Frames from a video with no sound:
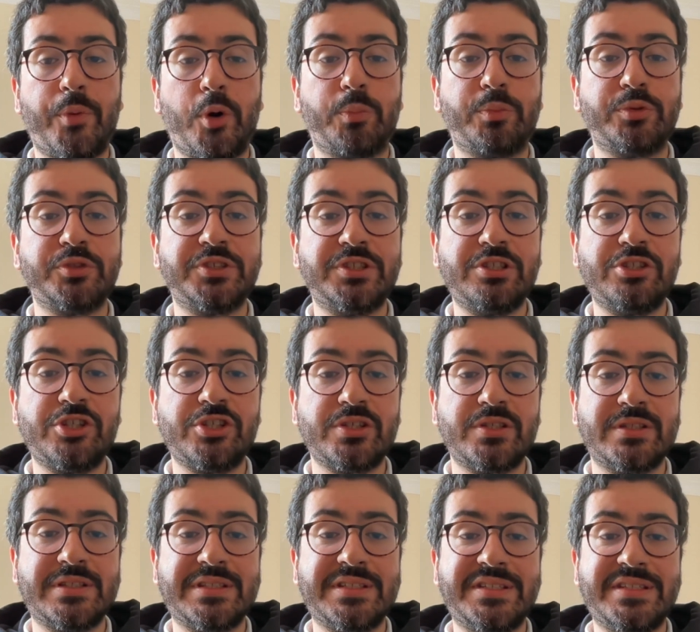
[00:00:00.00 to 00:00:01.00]

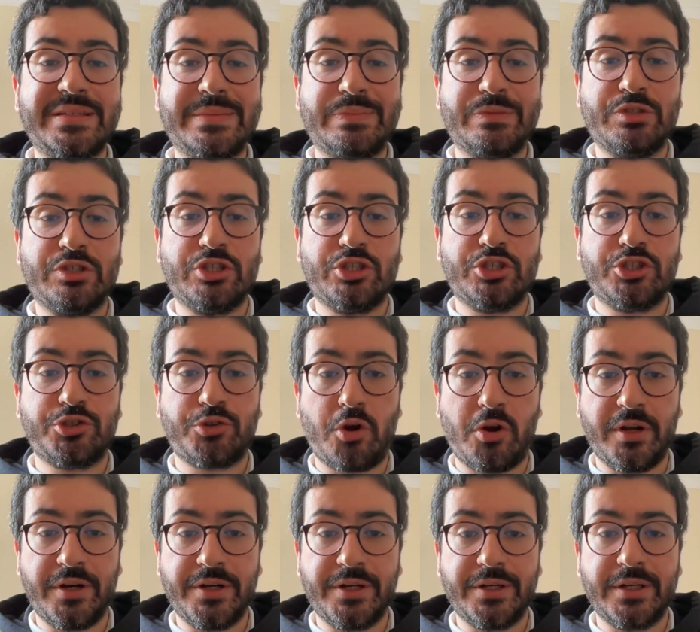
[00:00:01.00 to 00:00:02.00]
propositions deemed
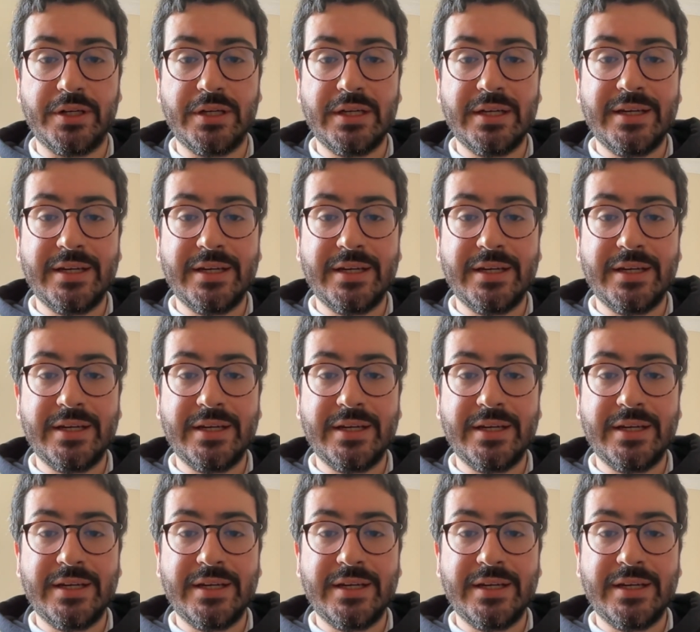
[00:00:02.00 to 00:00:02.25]
stronger.